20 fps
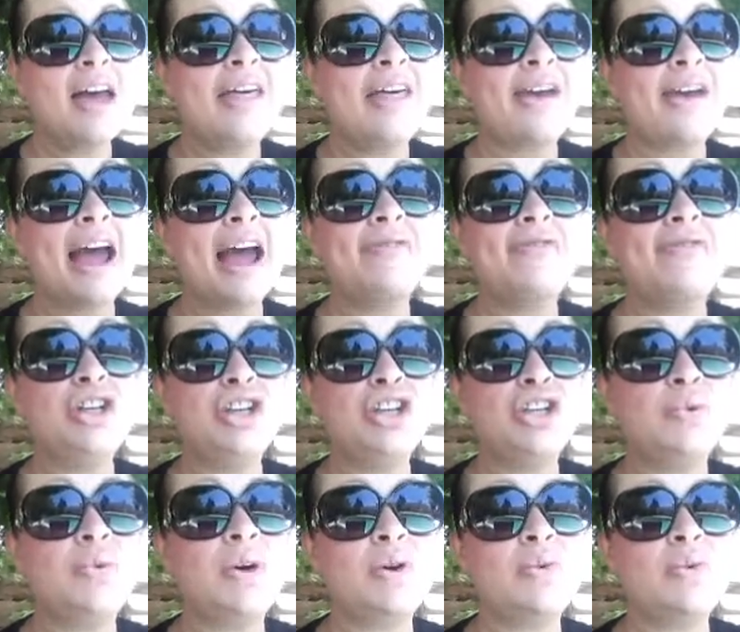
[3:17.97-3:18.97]
They have a new
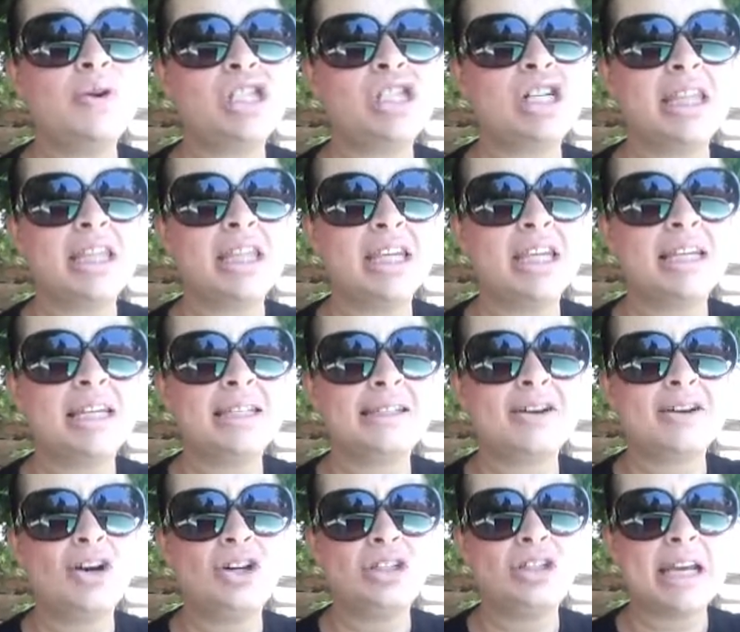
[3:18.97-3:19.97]
one which I think is
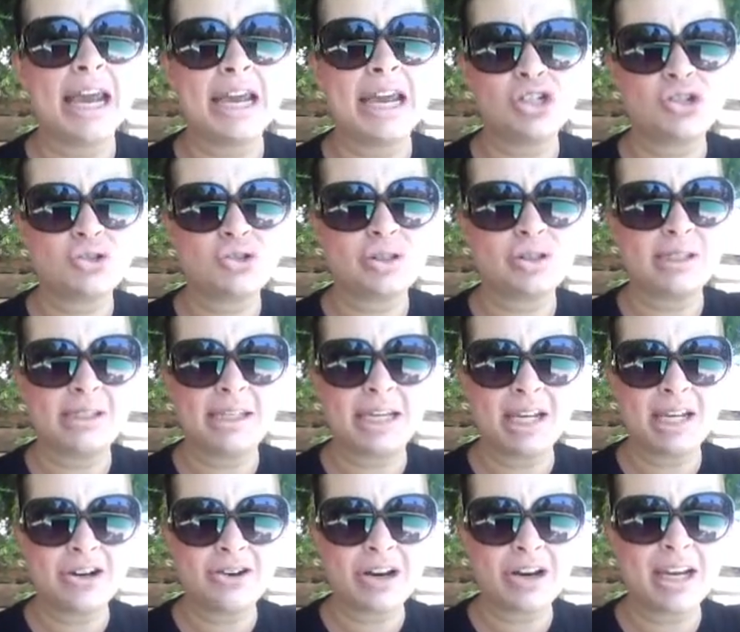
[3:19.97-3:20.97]
called Angel
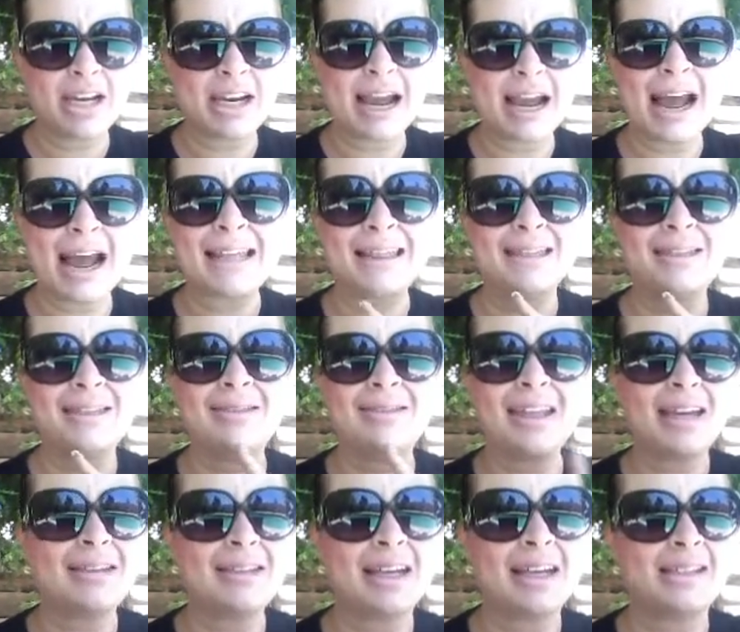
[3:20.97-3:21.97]
Secret. I
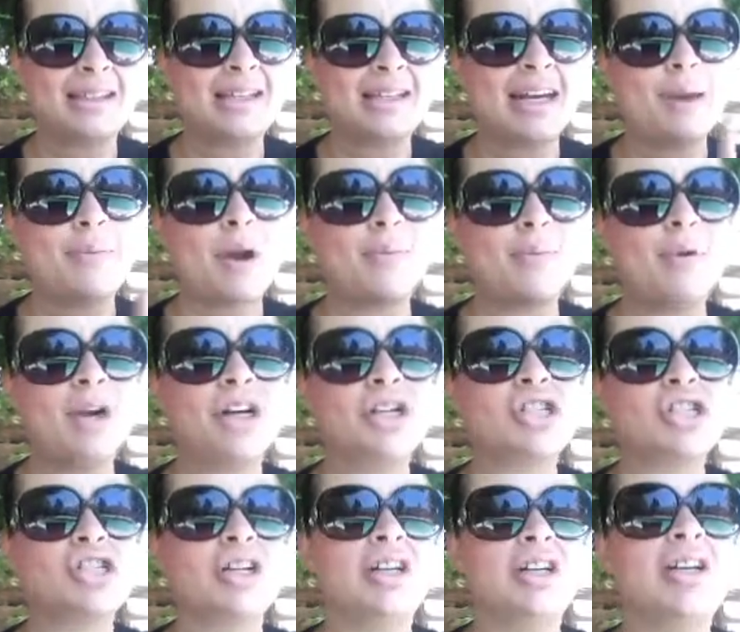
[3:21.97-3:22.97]
think that's the name. I'm not
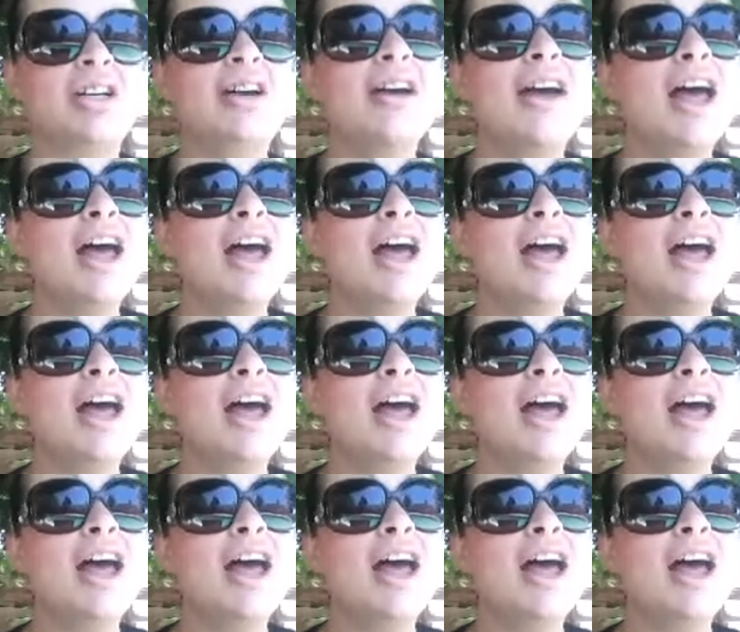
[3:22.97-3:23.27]
sure.